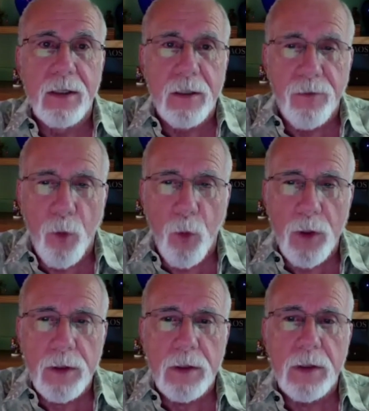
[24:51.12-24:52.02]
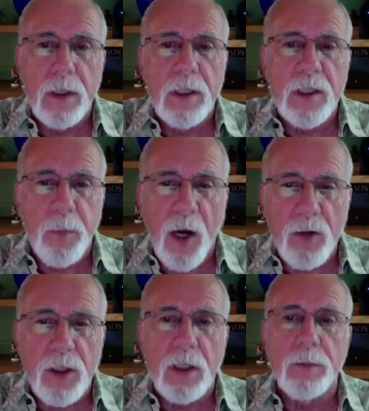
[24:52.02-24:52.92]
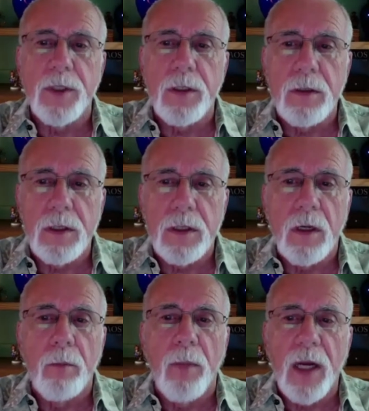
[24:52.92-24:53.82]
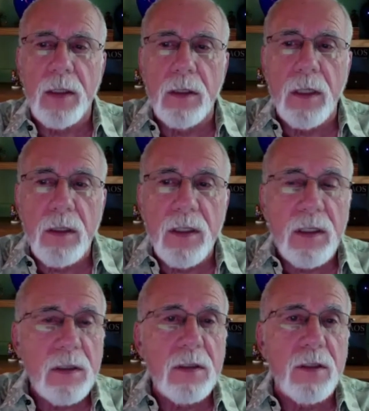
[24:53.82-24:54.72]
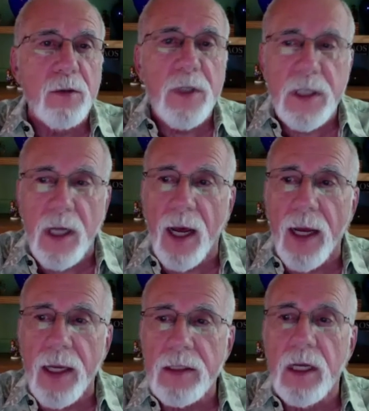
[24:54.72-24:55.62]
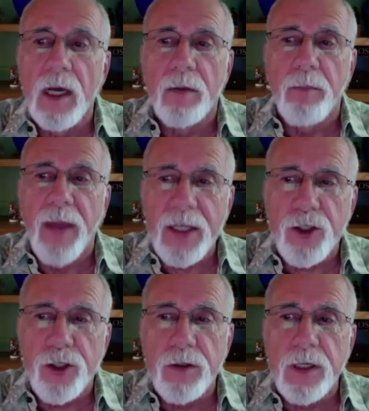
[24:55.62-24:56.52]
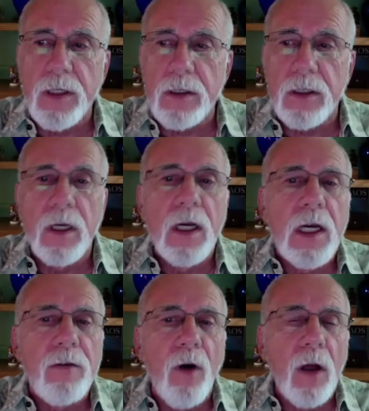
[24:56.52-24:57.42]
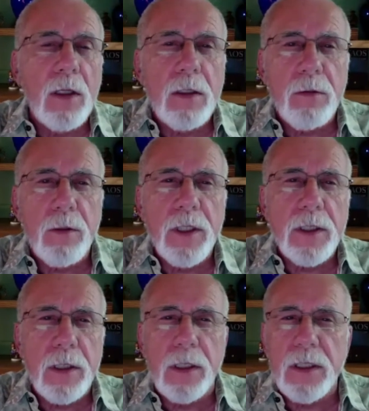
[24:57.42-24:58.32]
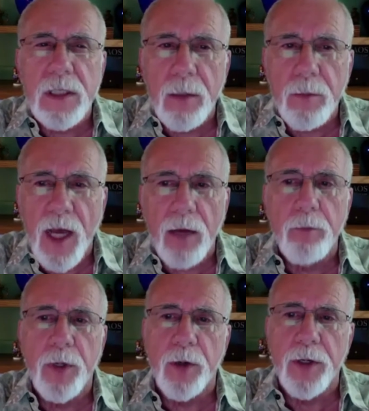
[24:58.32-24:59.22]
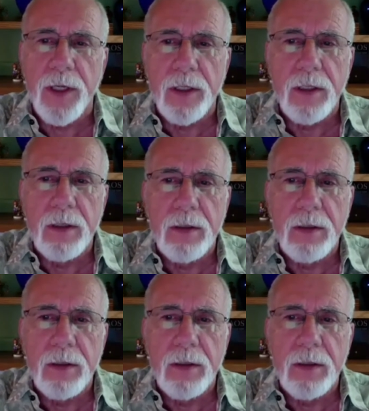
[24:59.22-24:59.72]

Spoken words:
Divorce, spousal abuse, mental illness, suicides, mass shootings have all increased in the same time period.